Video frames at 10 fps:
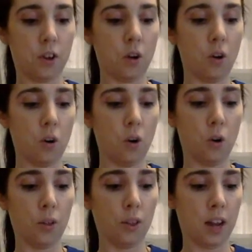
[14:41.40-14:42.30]
The
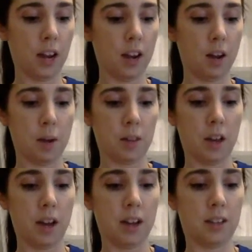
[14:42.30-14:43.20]
whole thing about
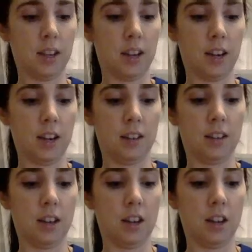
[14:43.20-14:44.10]
the icing
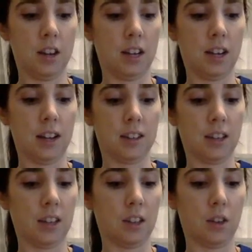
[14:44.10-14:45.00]
is that it gets,
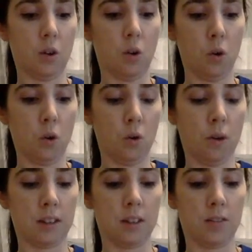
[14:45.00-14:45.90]
the whole
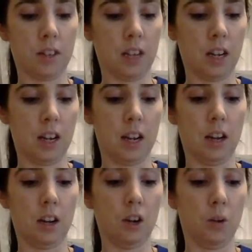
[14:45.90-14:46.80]
rest of the king
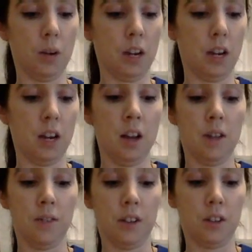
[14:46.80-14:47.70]
cake gooey
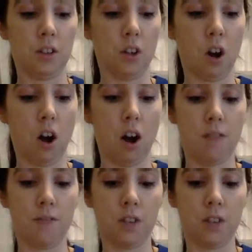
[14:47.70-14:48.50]
and soft.